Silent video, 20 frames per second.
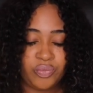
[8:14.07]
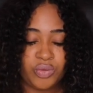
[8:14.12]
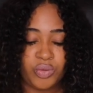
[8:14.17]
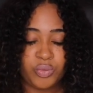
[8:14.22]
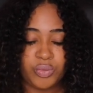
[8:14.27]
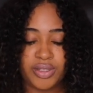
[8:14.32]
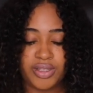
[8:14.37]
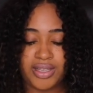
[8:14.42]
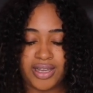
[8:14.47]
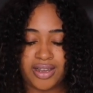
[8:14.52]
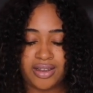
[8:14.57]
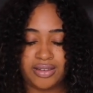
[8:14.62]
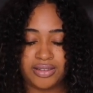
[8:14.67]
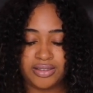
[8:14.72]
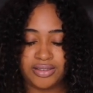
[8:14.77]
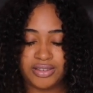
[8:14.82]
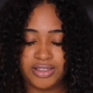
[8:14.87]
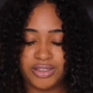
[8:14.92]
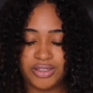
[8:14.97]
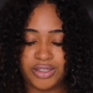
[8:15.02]

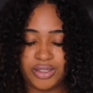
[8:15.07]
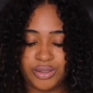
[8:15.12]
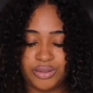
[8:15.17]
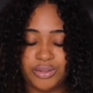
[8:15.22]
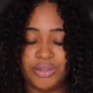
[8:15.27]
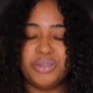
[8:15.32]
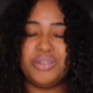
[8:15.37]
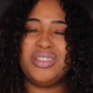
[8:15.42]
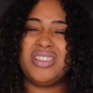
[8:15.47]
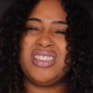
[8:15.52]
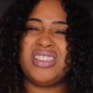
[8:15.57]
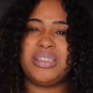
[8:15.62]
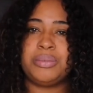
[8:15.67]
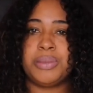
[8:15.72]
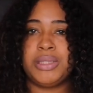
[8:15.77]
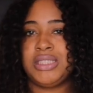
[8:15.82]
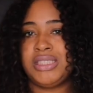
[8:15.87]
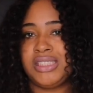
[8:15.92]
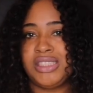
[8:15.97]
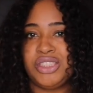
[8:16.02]
without, you know, using a
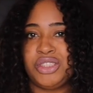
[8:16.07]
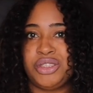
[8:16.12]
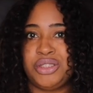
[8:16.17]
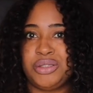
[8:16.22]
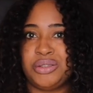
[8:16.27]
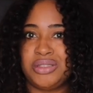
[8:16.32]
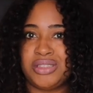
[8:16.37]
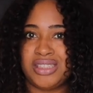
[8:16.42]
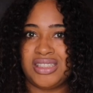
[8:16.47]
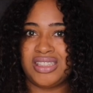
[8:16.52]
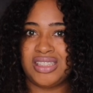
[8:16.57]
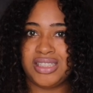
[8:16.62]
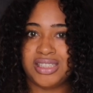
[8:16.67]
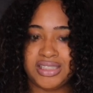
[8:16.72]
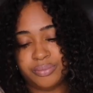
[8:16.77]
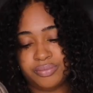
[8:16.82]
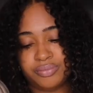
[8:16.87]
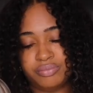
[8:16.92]
sponge that you use in the kitchen.